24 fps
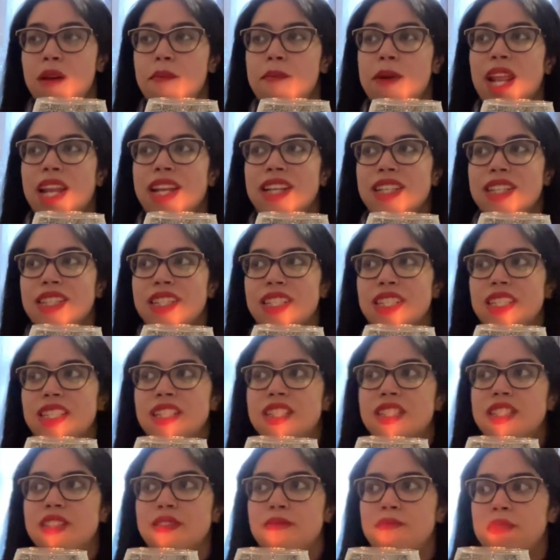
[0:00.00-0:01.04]
But I
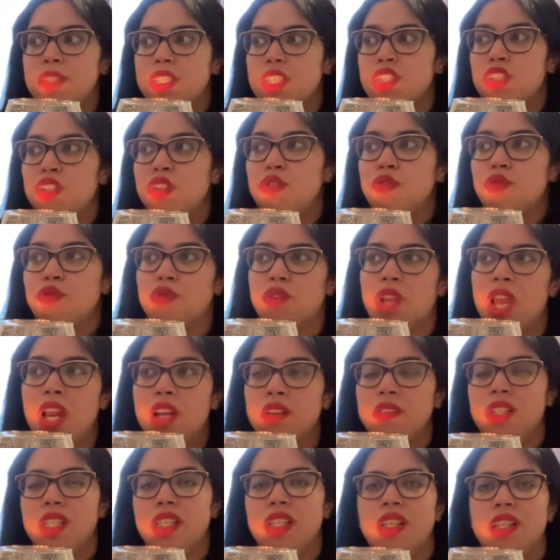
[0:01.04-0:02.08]
needed to be
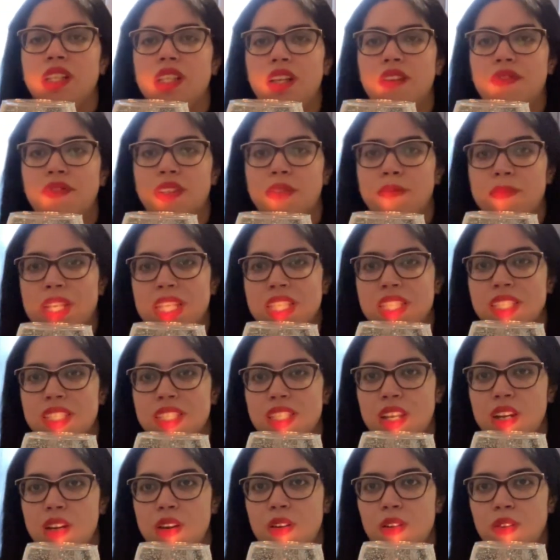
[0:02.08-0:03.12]
grounded enough in
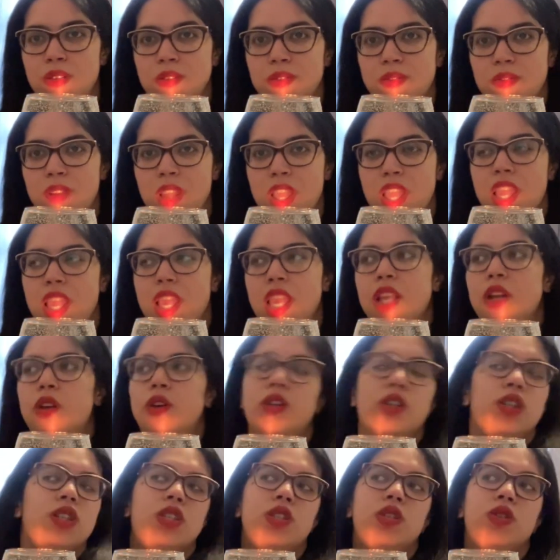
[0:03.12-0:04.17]
myself in
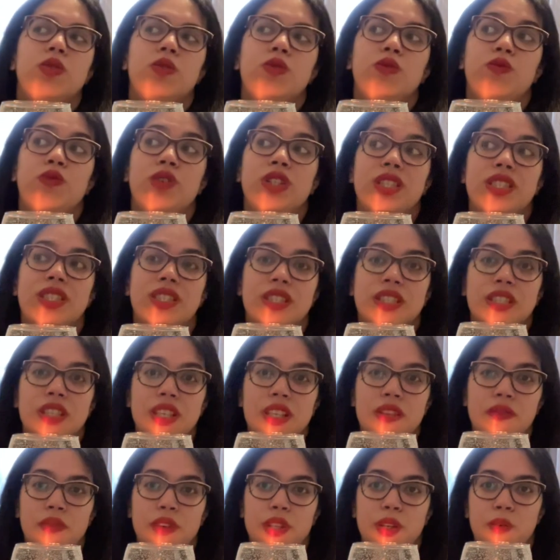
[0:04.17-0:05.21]
order to
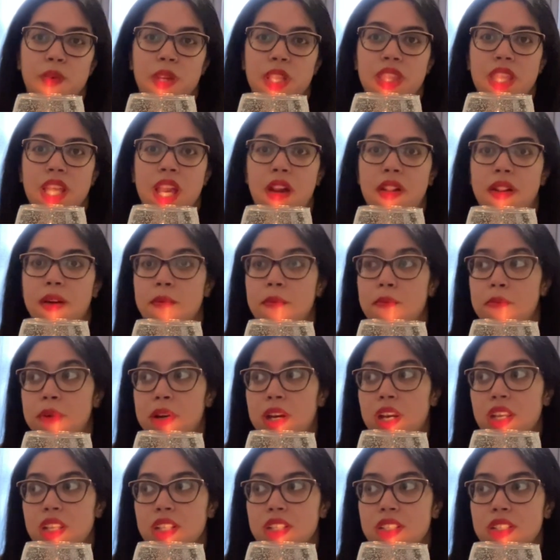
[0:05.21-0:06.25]
receive it without a
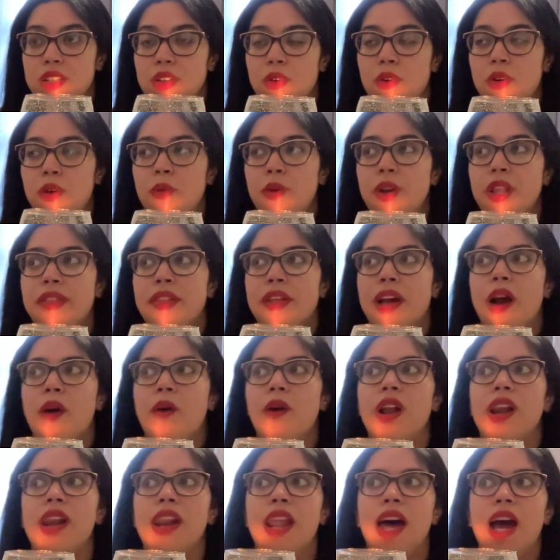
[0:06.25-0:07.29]
but, or without
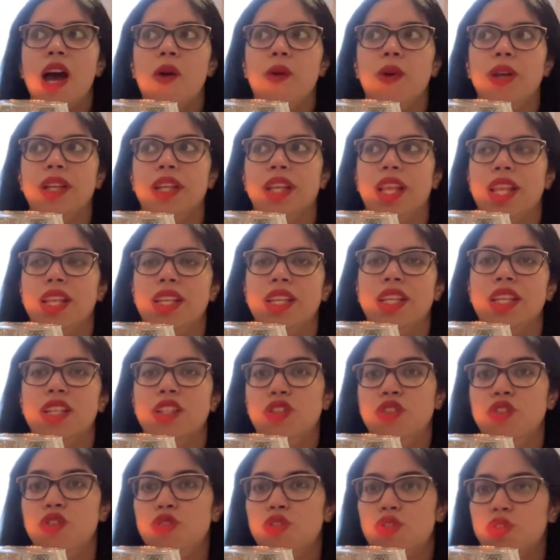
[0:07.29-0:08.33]
allowing any
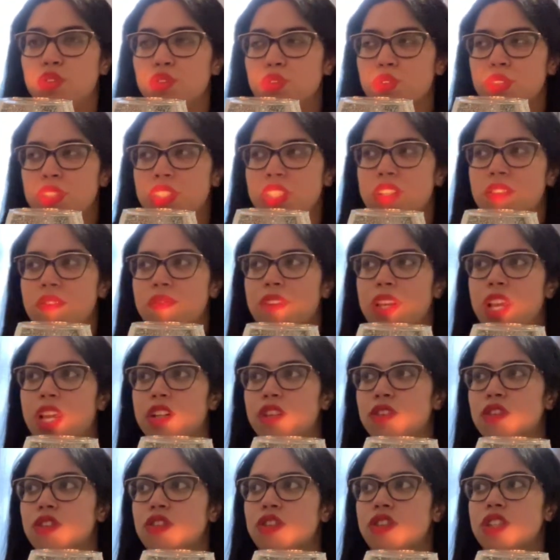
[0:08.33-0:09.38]
intrusive
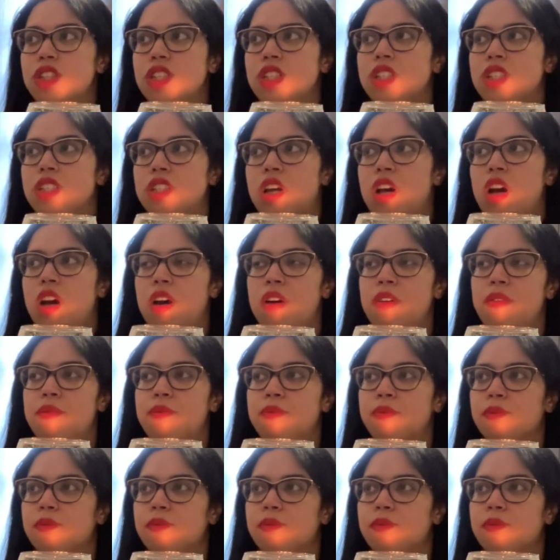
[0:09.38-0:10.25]
energies of,